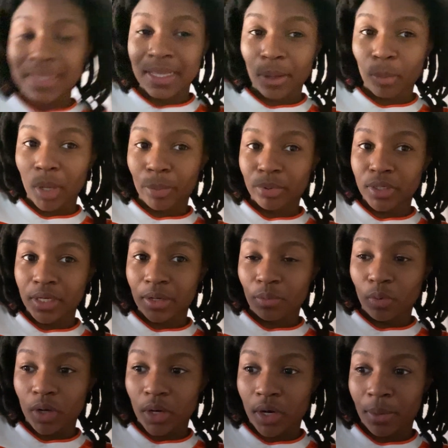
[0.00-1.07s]
think about putting it
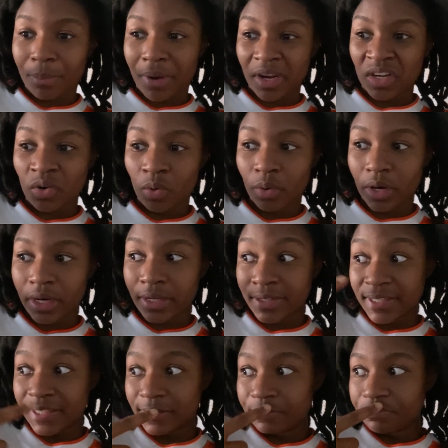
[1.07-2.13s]
where my door is.